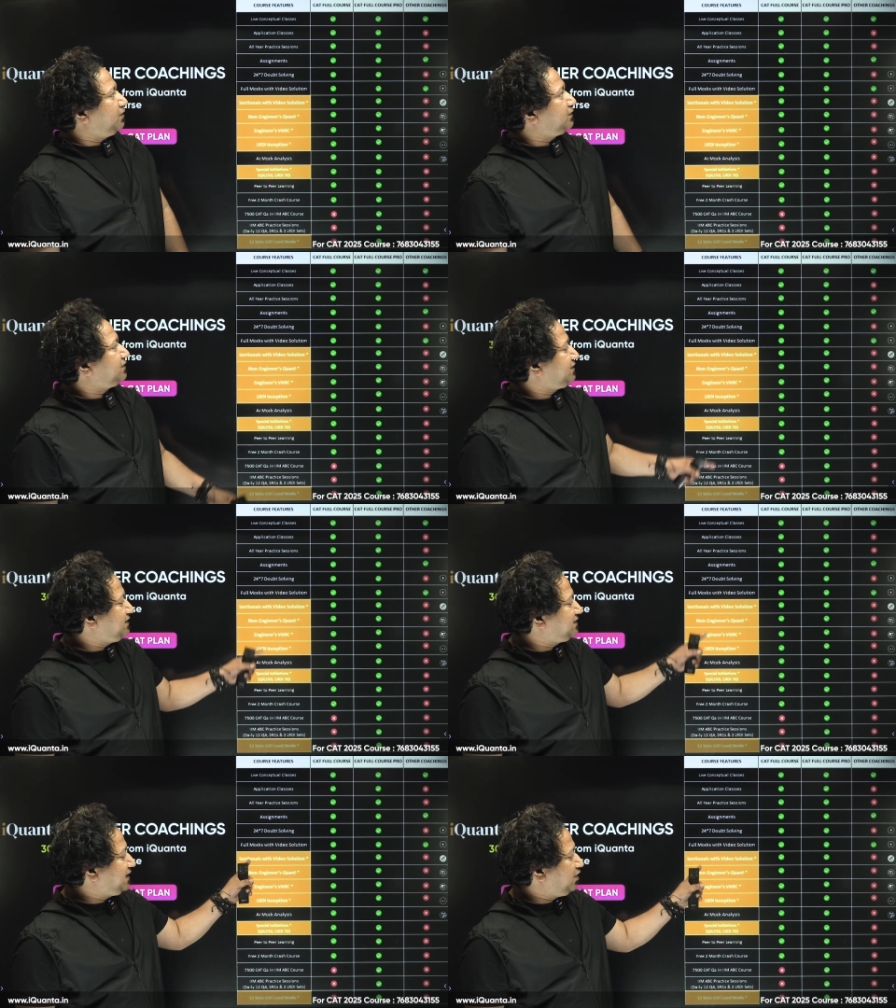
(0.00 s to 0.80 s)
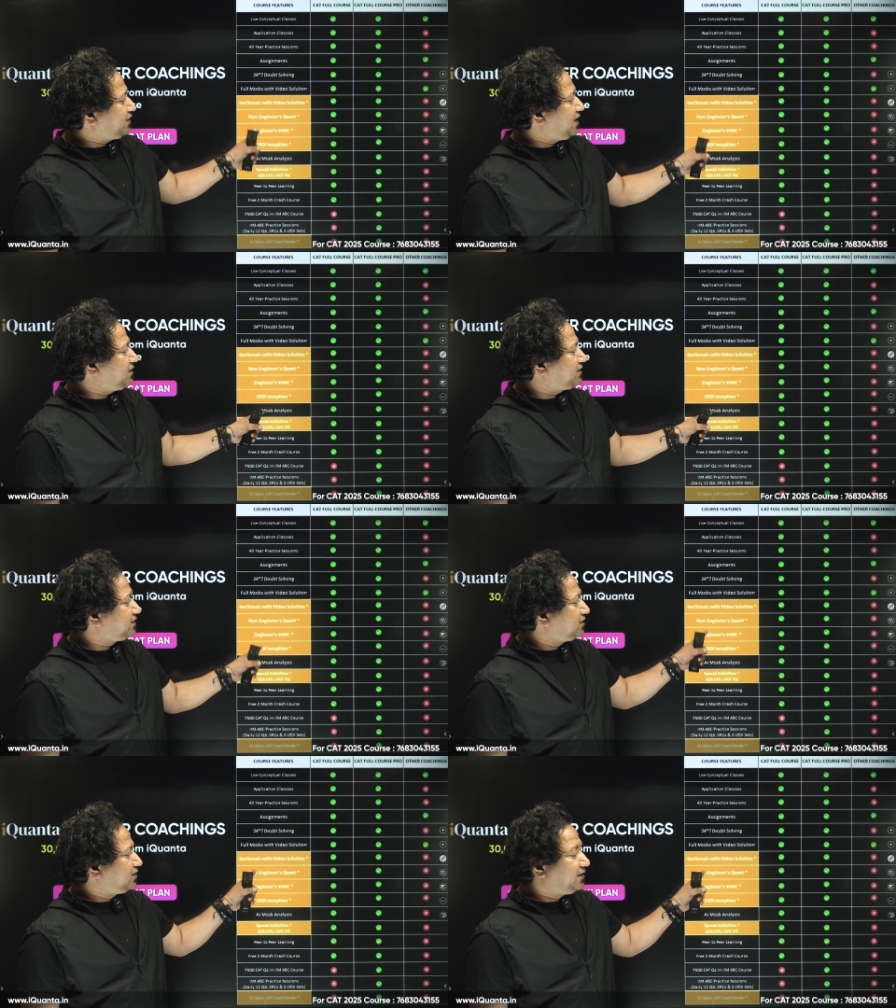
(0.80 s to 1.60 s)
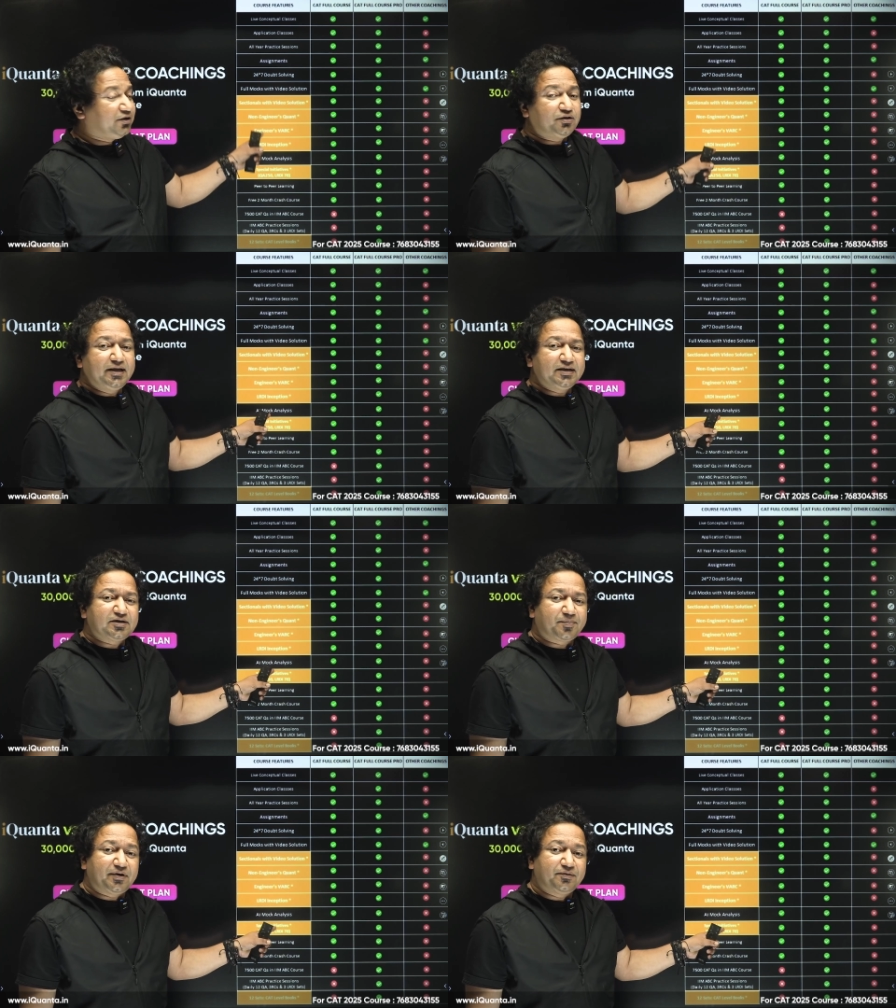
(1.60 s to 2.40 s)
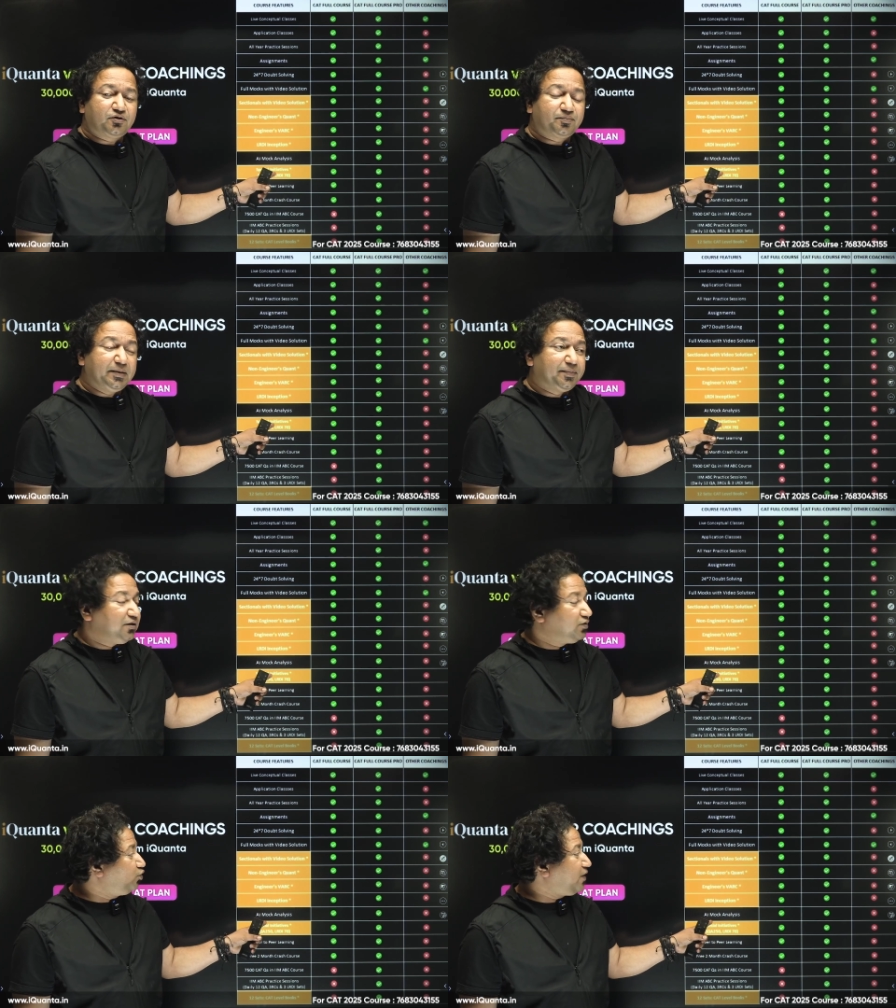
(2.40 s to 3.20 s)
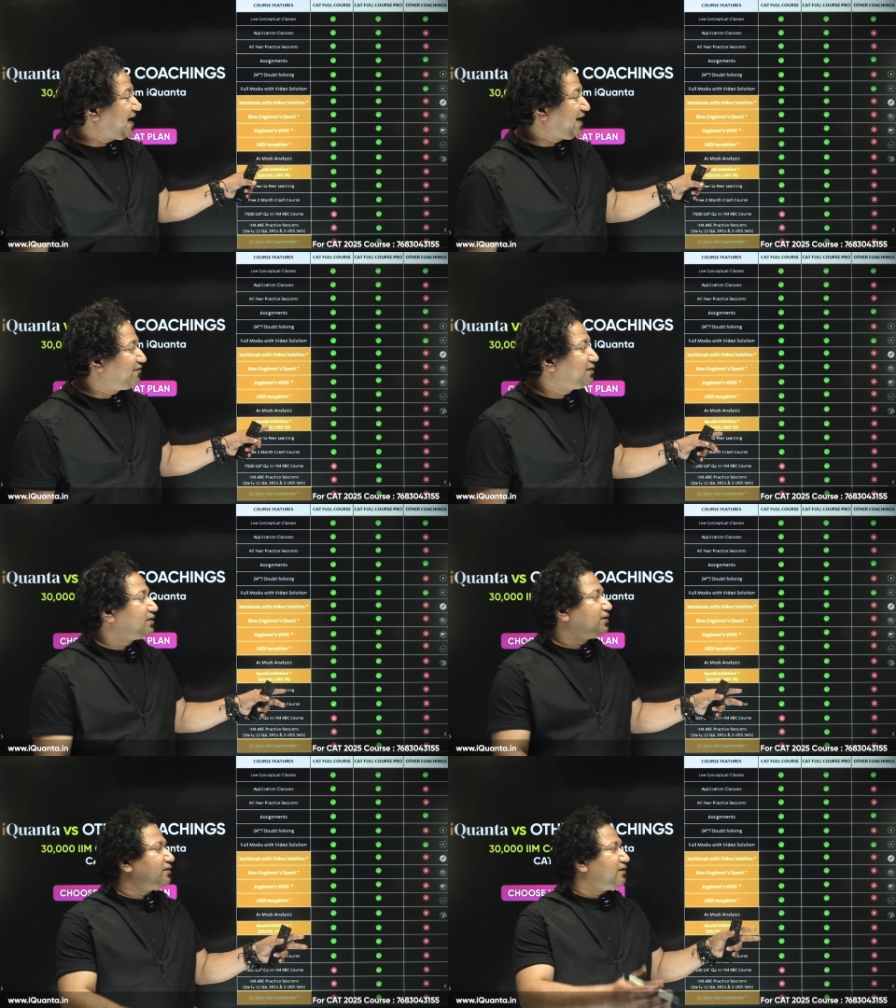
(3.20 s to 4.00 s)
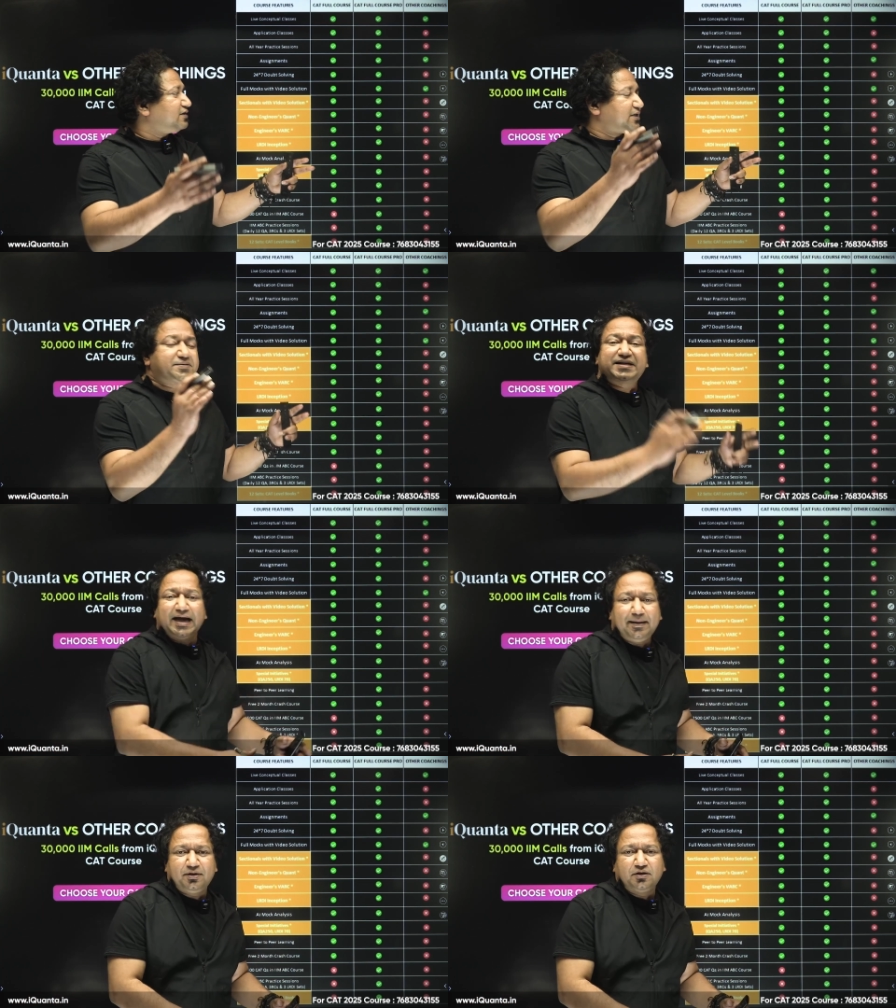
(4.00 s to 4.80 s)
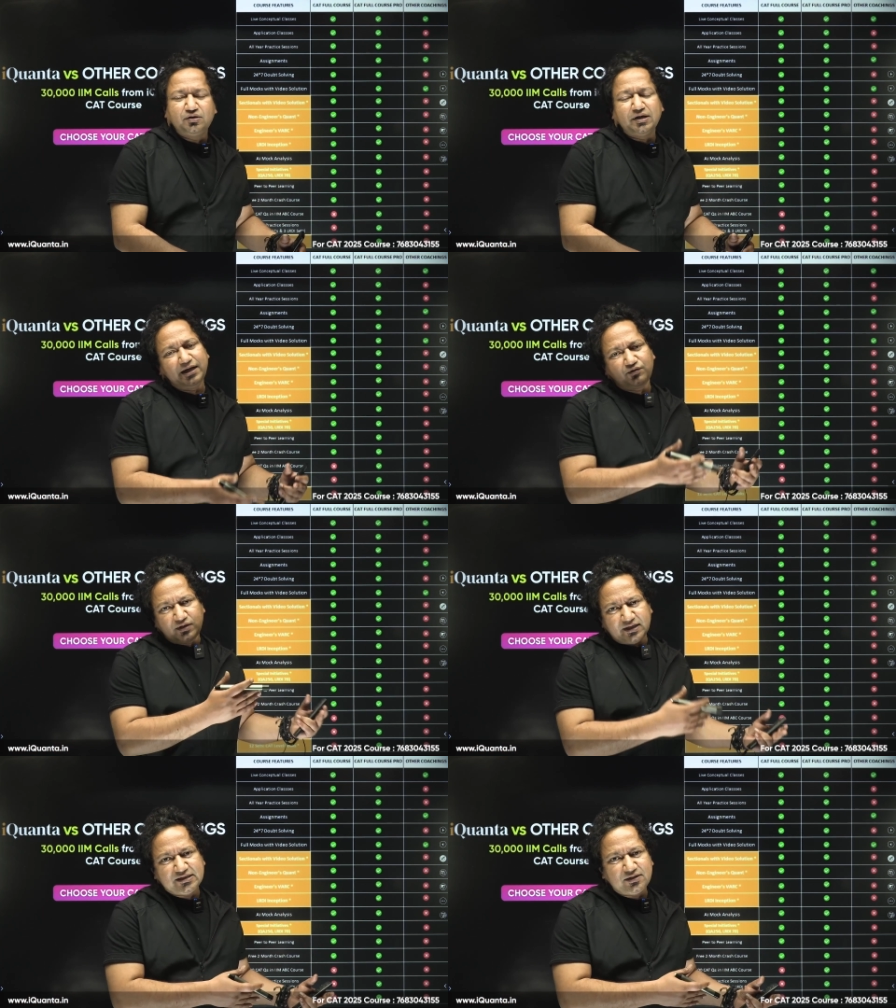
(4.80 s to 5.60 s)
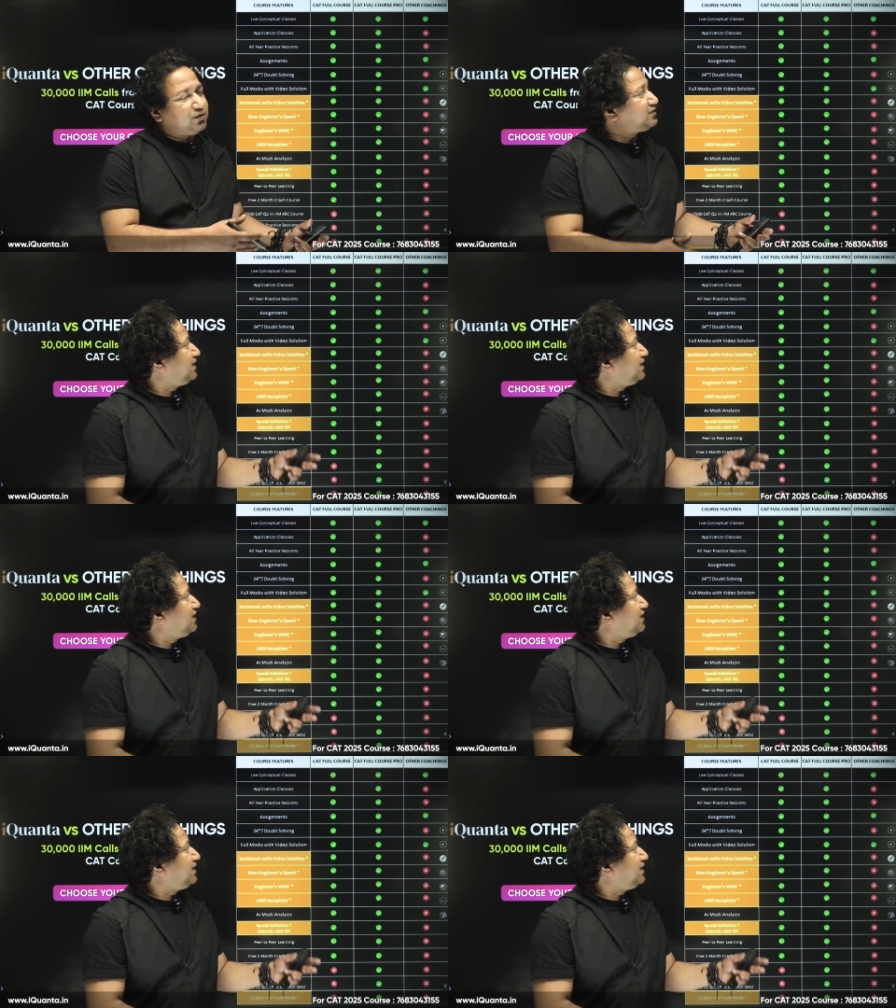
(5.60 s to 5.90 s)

these yellow things, yellow things are provided to the people who have subscribed to the iQuantas course and the